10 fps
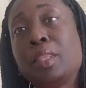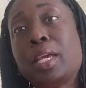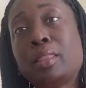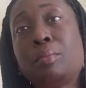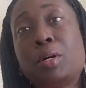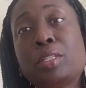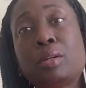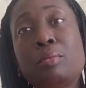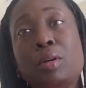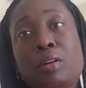at the
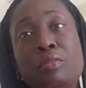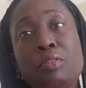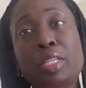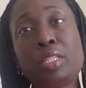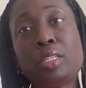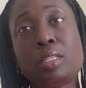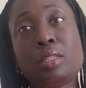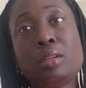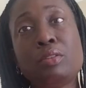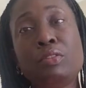bottom of
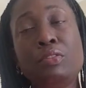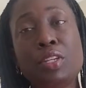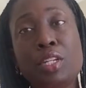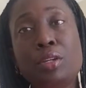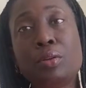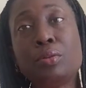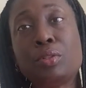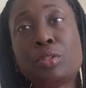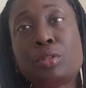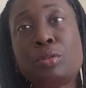this video
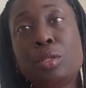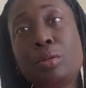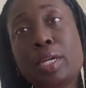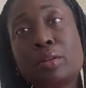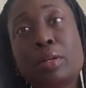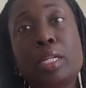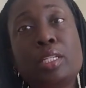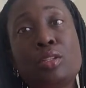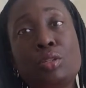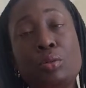so you can go and
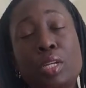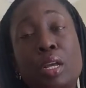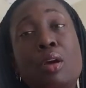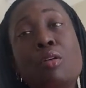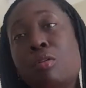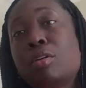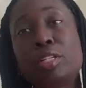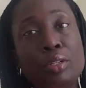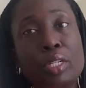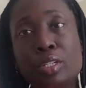listen to it, or
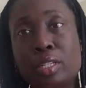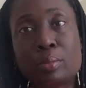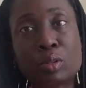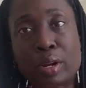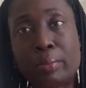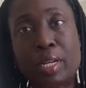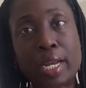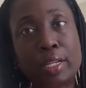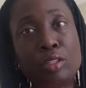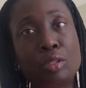you can just subscribe in
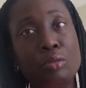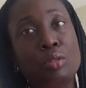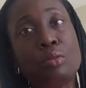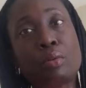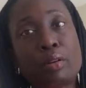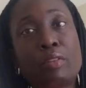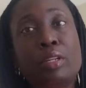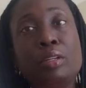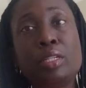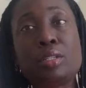iTunes or wherever
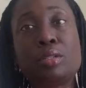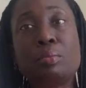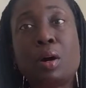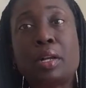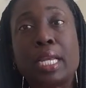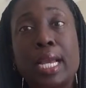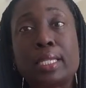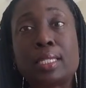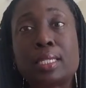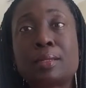you listen to
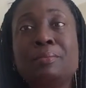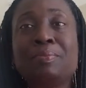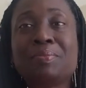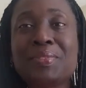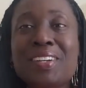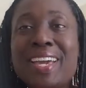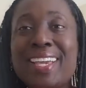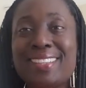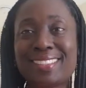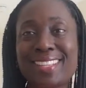podcasts.
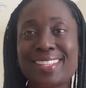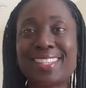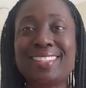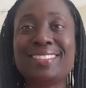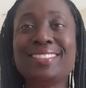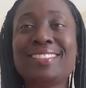Okay, that's it.